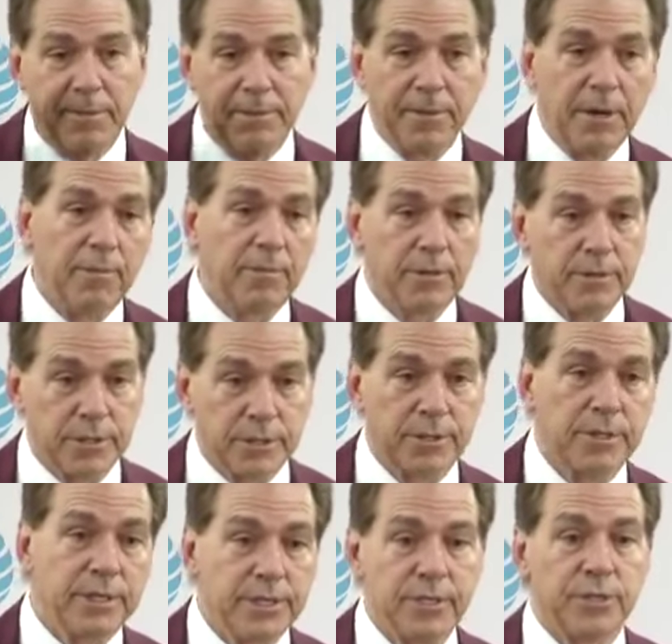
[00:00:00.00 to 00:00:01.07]
numbers
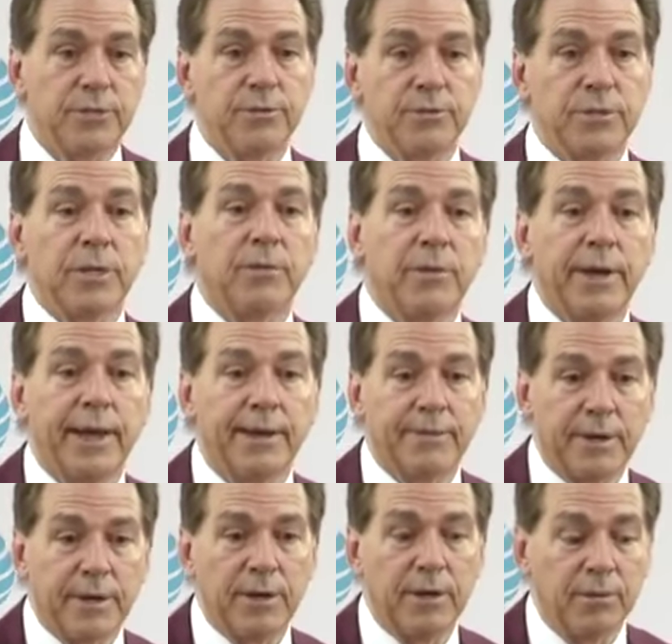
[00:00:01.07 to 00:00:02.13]
issues that we have
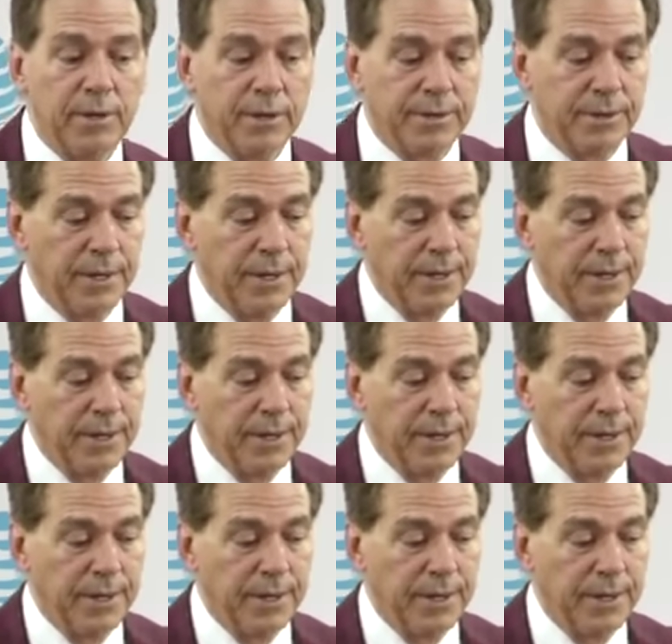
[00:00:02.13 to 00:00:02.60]
to deal with.